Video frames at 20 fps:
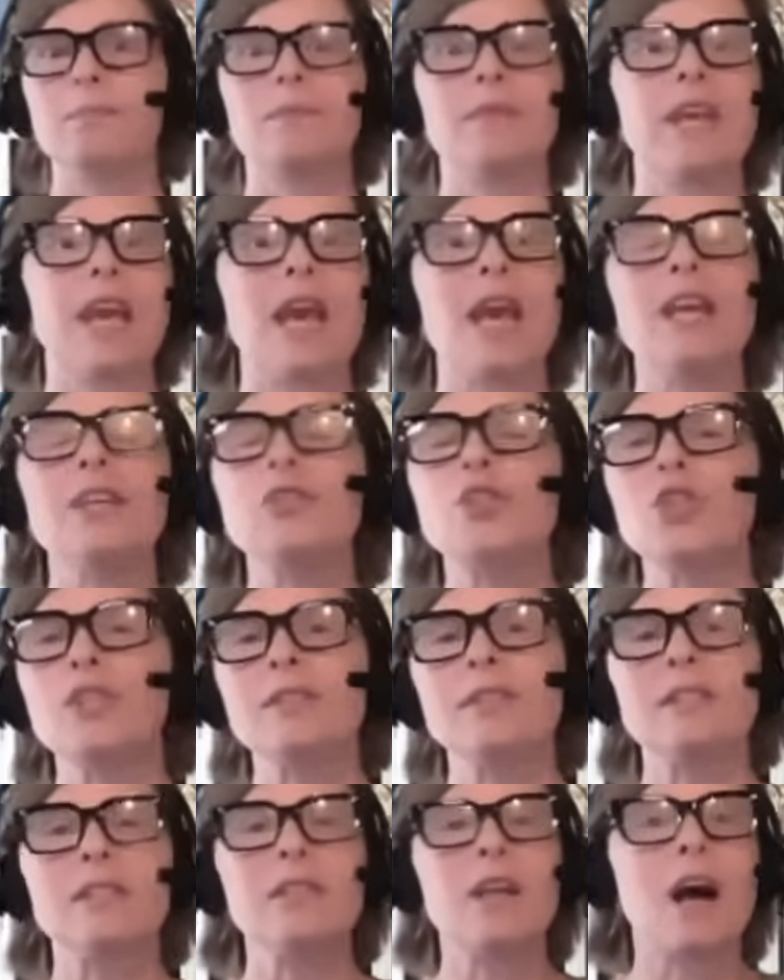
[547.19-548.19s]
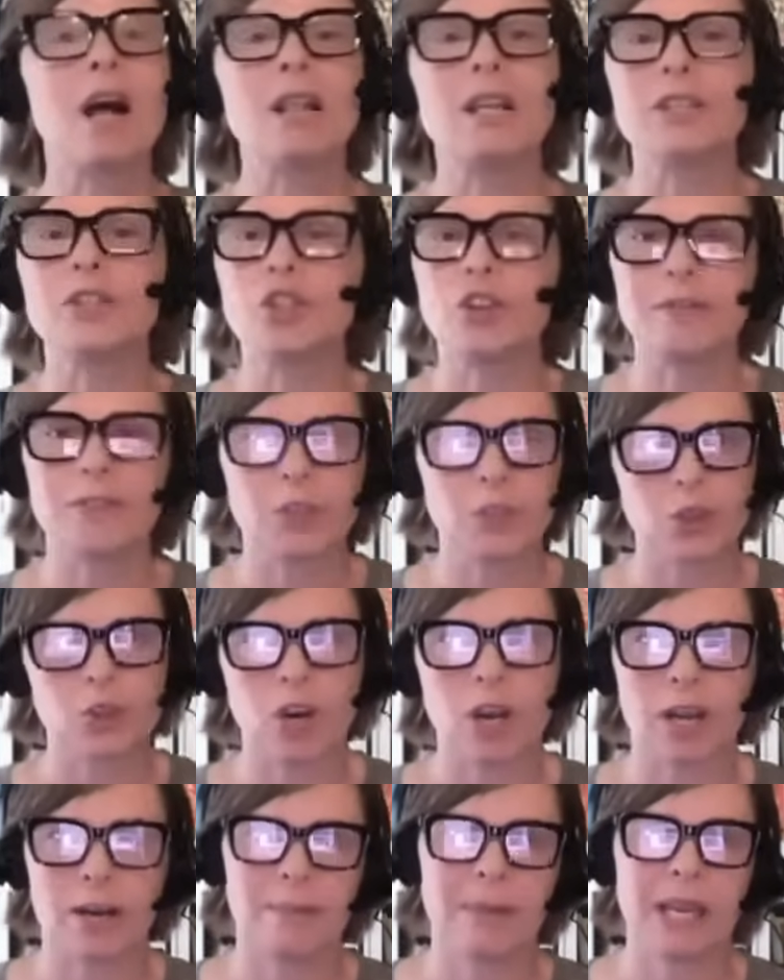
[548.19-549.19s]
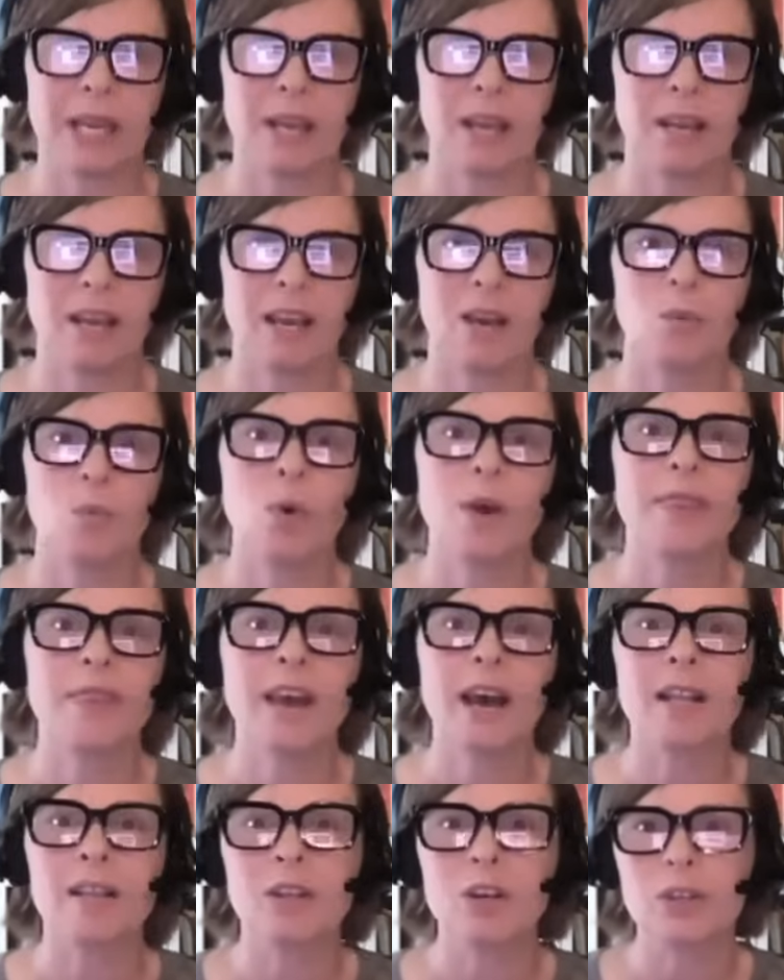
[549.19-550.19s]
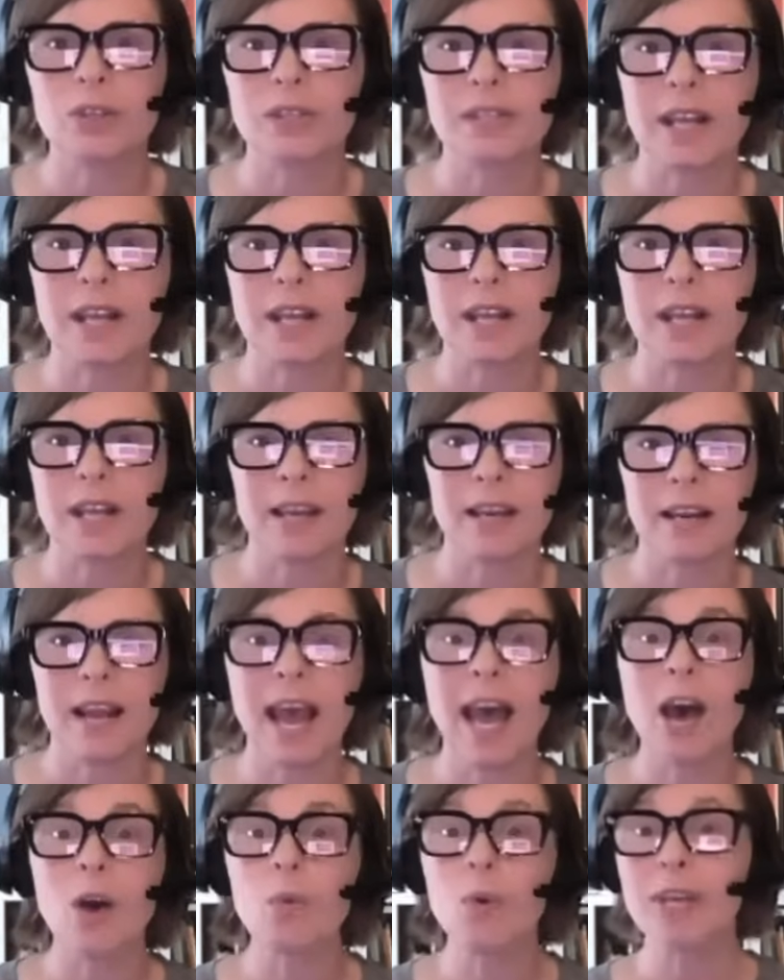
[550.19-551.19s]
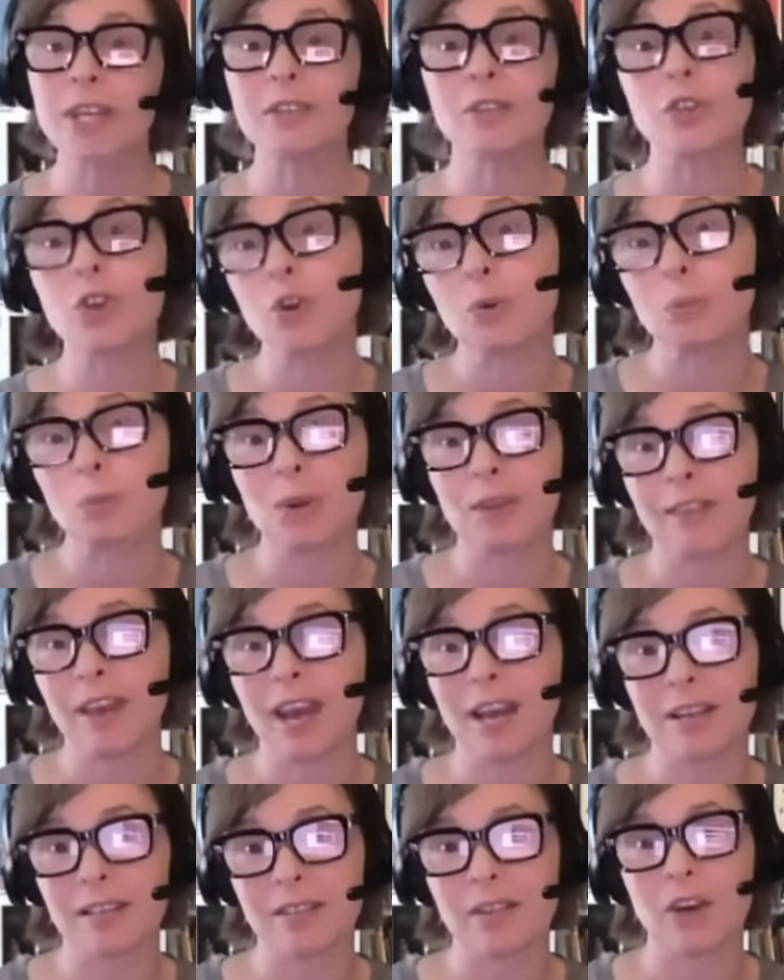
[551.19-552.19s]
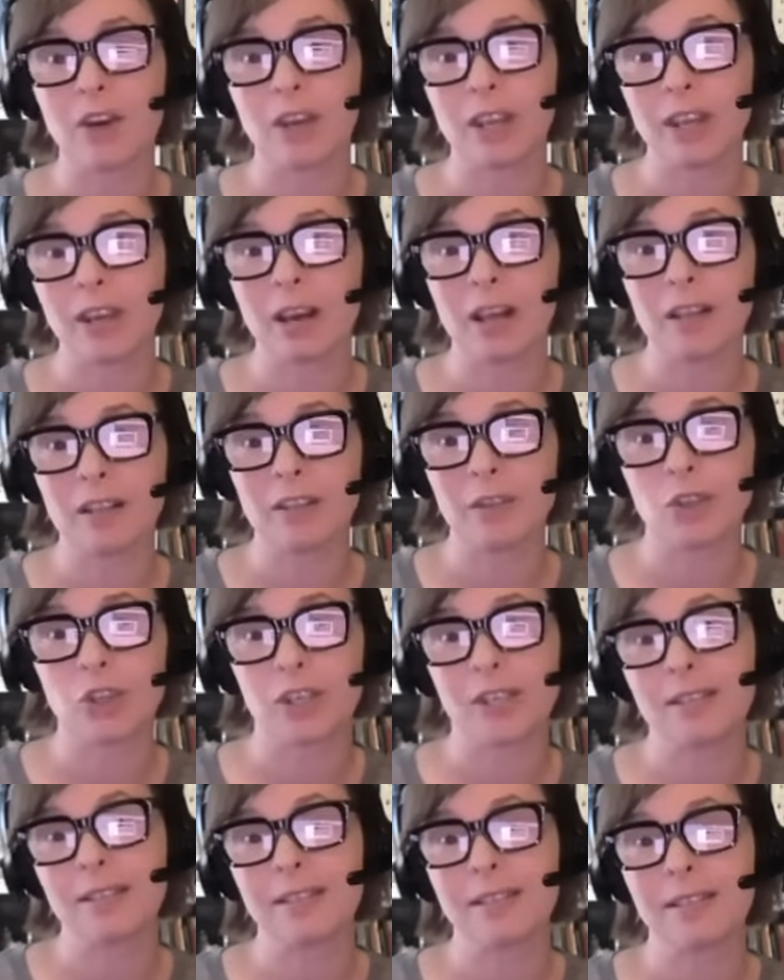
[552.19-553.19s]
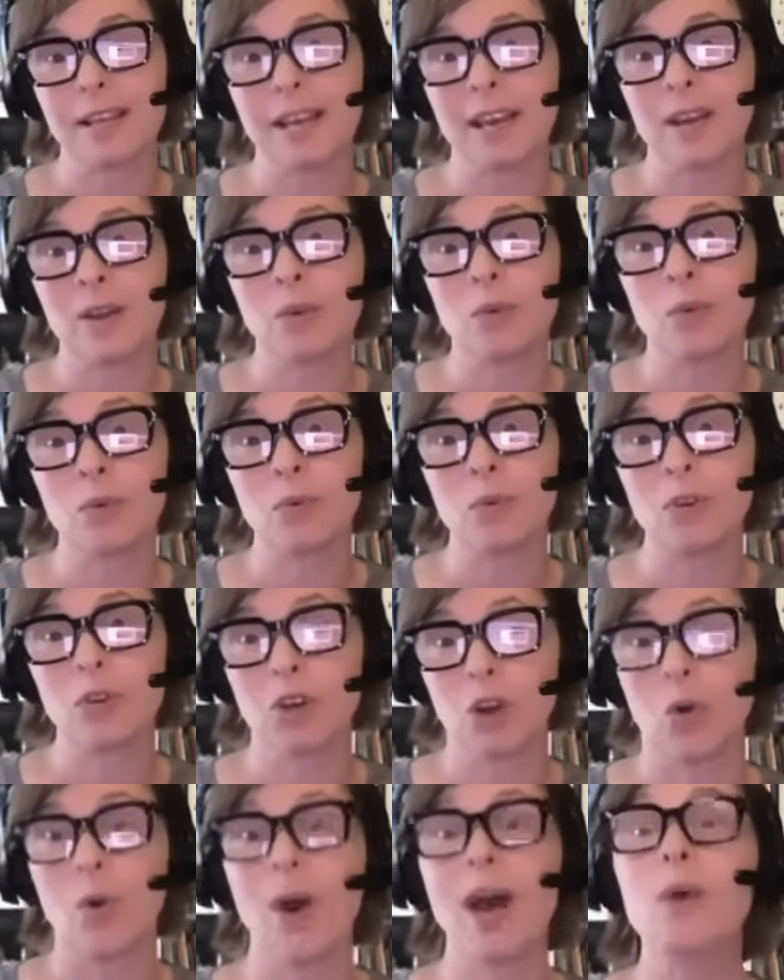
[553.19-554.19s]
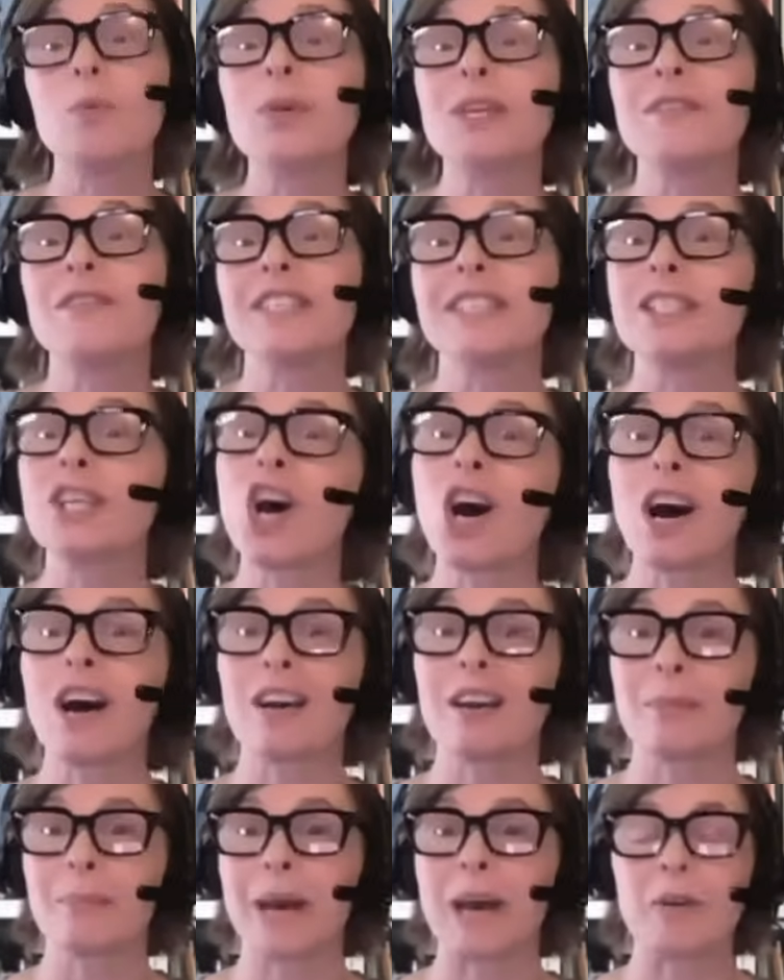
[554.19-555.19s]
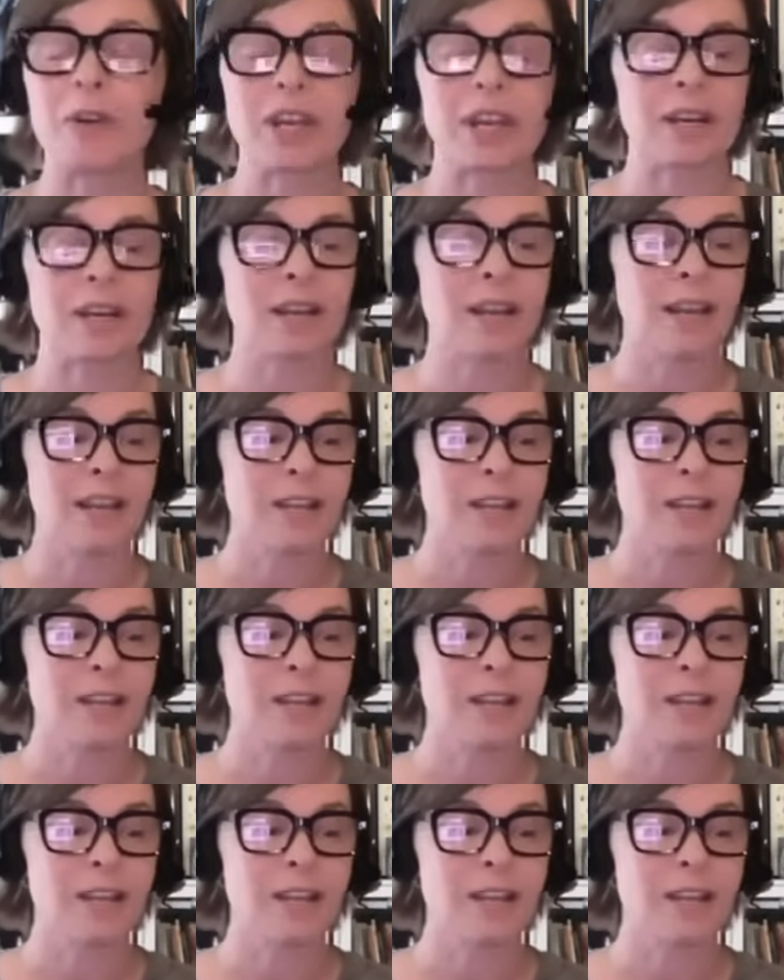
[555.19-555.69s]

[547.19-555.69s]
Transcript: the ancients' knowledge of astronomy and what that looks like and how we interpret that as archaeologists and you know how we even talk about it.